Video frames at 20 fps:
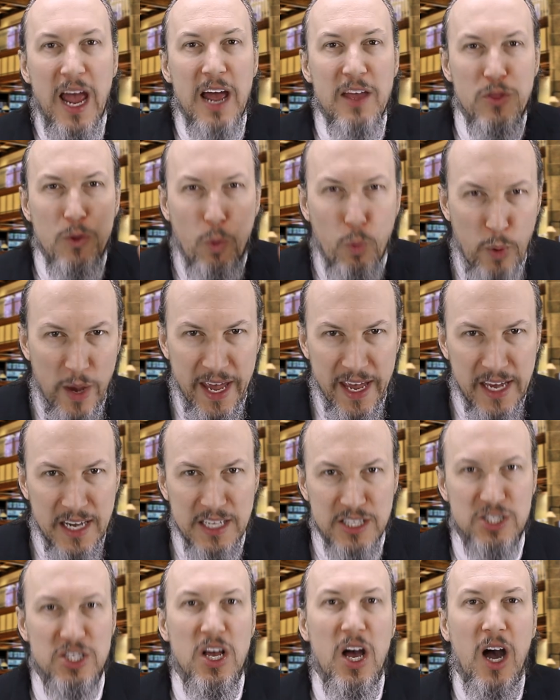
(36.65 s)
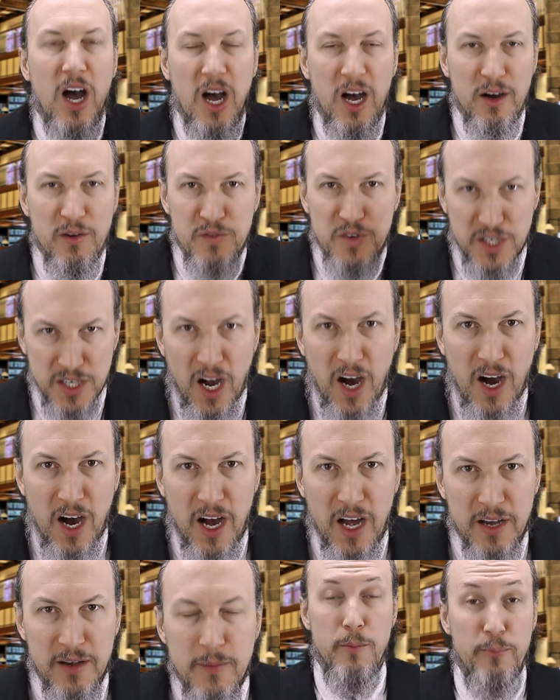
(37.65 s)
and the ways of
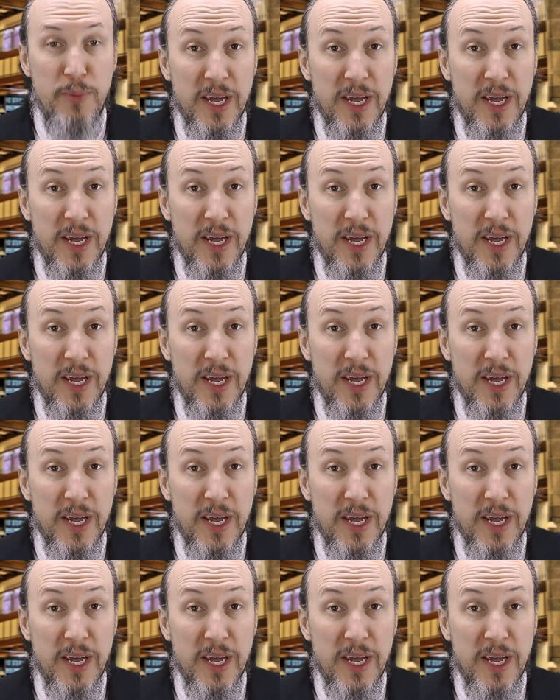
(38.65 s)
God.